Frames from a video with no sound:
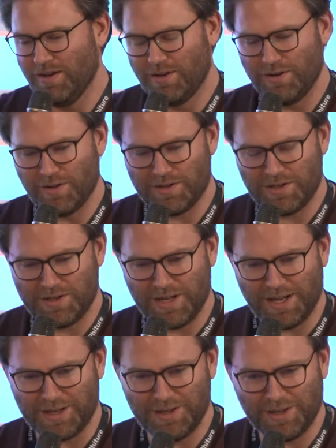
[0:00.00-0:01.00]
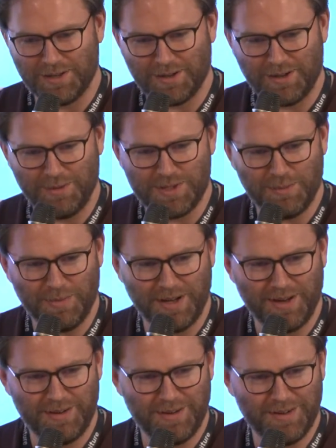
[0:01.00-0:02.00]
Another tactic that comes to
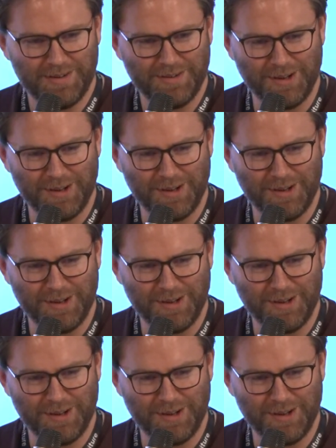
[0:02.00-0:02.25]
mind.